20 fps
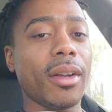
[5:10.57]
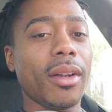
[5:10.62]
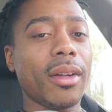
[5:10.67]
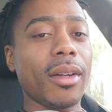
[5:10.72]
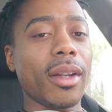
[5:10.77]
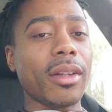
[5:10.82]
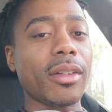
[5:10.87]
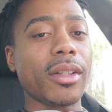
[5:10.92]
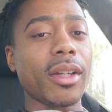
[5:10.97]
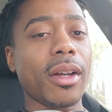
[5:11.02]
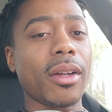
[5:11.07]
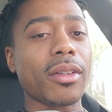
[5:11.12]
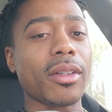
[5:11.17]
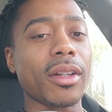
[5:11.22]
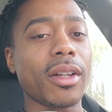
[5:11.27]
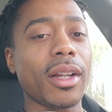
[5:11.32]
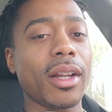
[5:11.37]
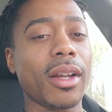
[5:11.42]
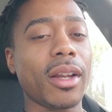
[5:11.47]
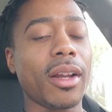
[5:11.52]
That sounds a
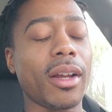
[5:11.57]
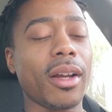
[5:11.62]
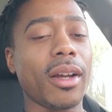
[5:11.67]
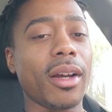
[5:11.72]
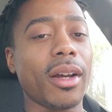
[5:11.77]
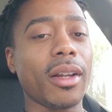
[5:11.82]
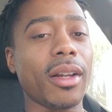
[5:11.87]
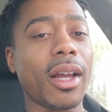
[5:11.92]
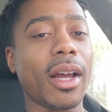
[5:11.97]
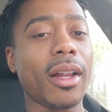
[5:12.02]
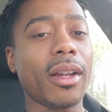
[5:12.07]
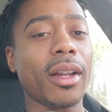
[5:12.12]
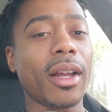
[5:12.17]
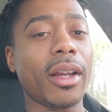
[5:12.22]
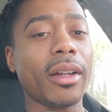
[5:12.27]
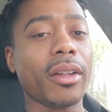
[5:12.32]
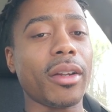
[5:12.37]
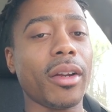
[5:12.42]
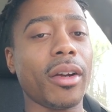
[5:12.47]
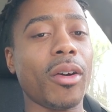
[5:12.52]
lot
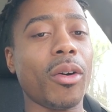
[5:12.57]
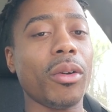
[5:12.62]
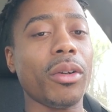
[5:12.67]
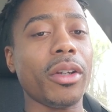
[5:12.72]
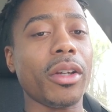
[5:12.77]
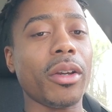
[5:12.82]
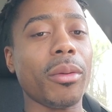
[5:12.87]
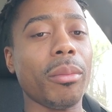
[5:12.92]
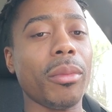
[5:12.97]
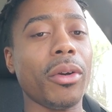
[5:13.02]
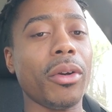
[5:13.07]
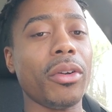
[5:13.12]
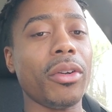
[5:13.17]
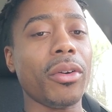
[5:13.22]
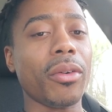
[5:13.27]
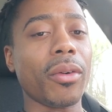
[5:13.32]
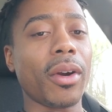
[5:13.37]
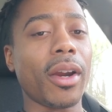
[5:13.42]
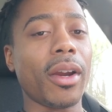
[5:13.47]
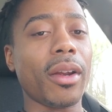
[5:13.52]
like the Holy
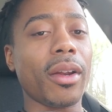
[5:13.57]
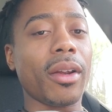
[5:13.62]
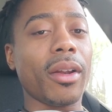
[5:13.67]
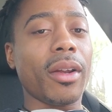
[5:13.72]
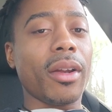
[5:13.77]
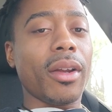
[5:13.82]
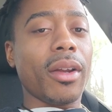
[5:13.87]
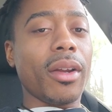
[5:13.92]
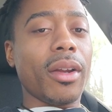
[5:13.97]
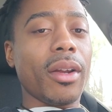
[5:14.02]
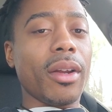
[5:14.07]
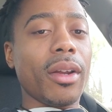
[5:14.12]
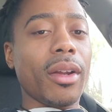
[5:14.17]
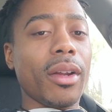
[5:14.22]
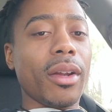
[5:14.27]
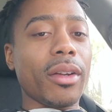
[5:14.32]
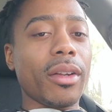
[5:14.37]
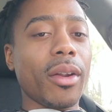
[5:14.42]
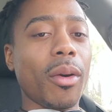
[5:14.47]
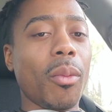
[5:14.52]
Communion, right?
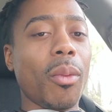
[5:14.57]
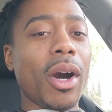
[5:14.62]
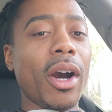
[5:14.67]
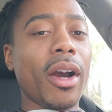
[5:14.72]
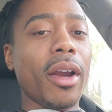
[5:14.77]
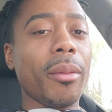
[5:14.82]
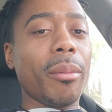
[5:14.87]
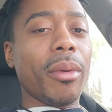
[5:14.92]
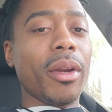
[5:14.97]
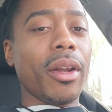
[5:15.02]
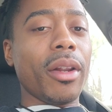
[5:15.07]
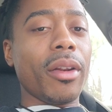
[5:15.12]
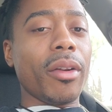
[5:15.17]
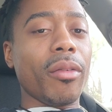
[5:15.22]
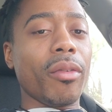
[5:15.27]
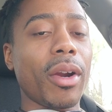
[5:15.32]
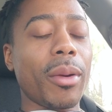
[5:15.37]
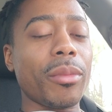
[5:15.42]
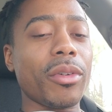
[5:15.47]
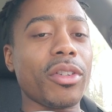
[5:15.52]
The wine being the
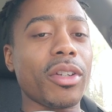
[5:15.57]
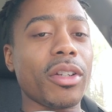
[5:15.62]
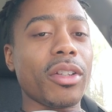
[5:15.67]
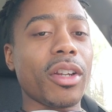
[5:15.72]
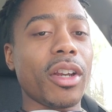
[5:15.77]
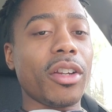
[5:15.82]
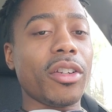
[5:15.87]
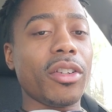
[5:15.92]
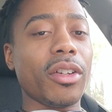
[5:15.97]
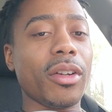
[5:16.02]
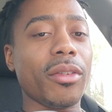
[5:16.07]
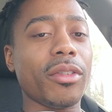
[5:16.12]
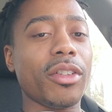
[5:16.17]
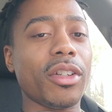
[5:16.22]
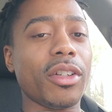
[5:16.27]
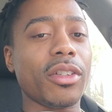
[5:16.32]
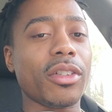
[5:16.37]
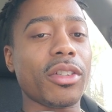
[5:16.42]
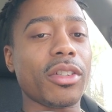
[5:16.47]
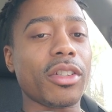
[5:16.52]
representation of
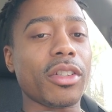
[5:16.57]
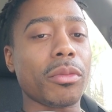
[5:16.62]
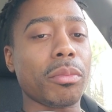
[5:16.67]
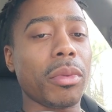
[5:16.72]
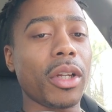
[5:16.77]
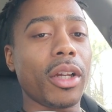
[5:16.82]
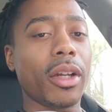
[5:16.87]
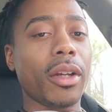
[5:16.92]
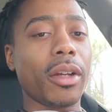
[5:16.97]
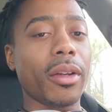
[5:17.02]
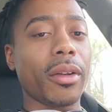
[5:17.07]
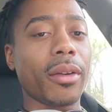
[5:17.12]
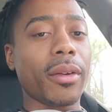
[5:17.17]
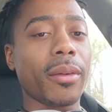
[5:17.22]
Jesus' blood.